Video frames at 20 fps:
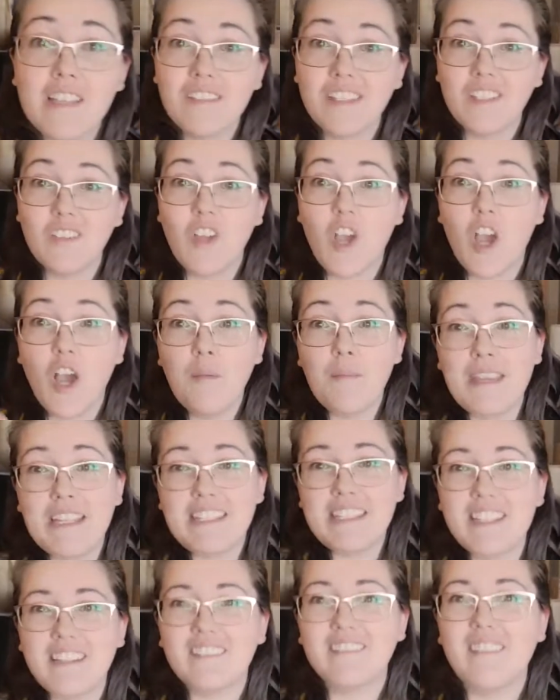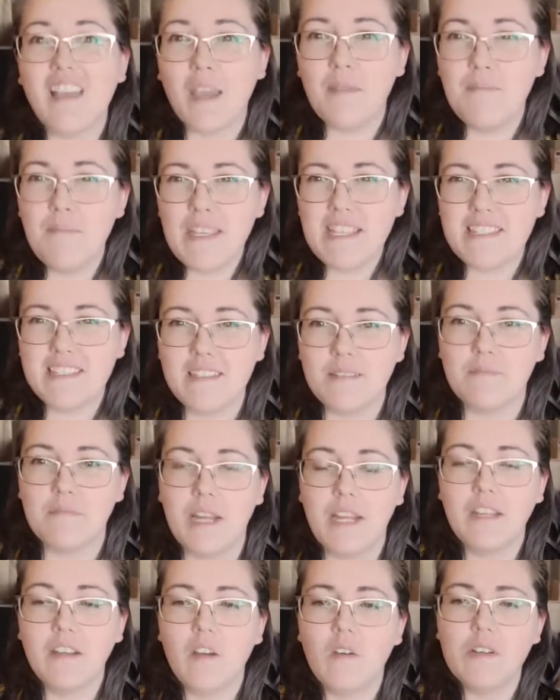when you comment, I miss them,
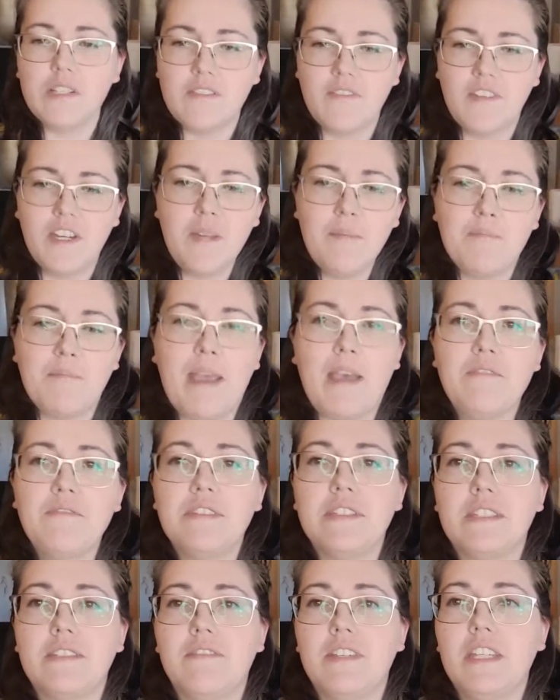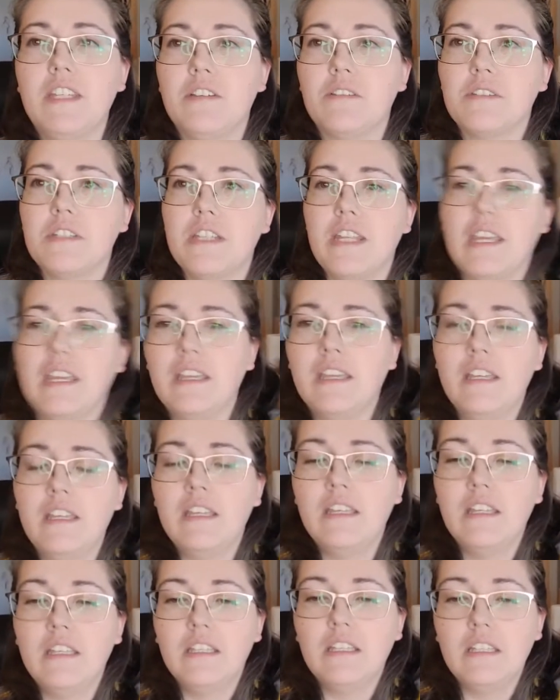right? Oh, it's a very bouncy video today.
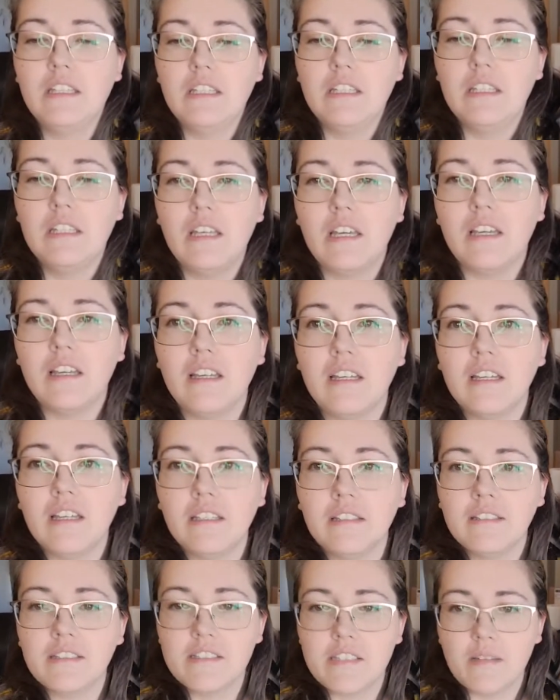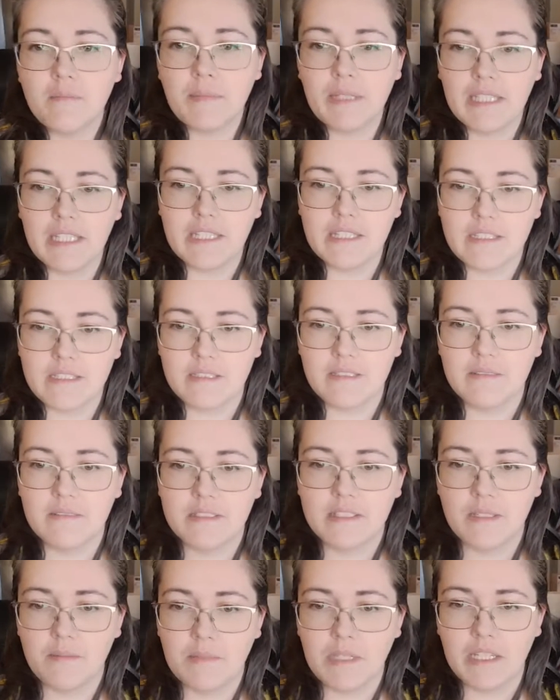It's on my list.
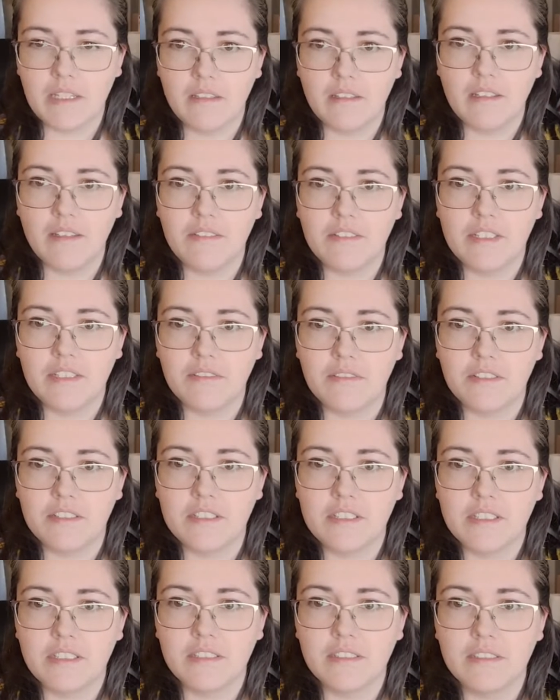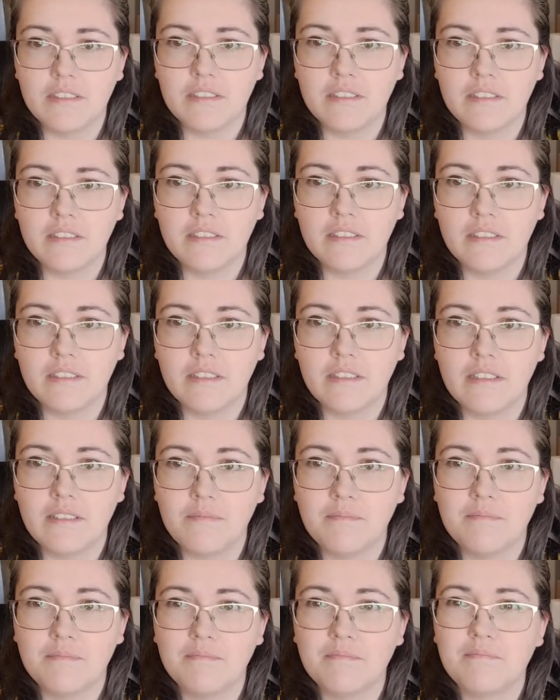Someday I'll have a different
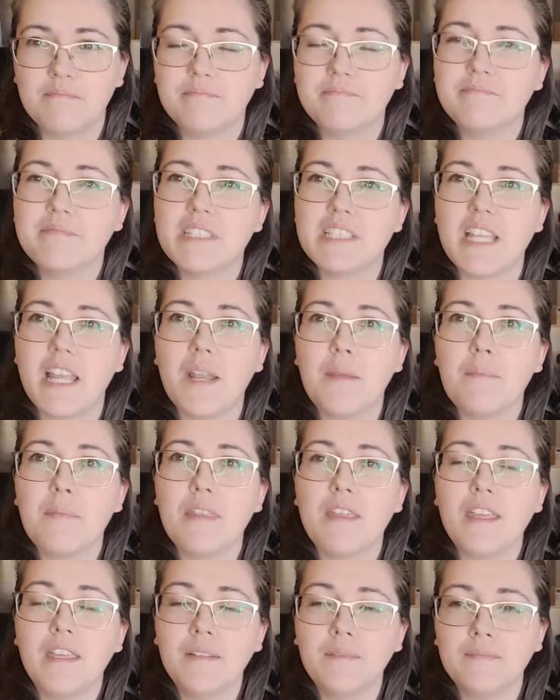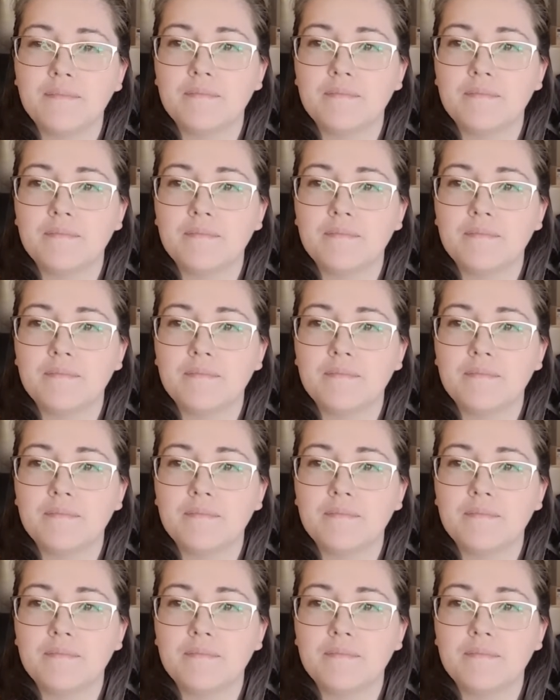setup thing.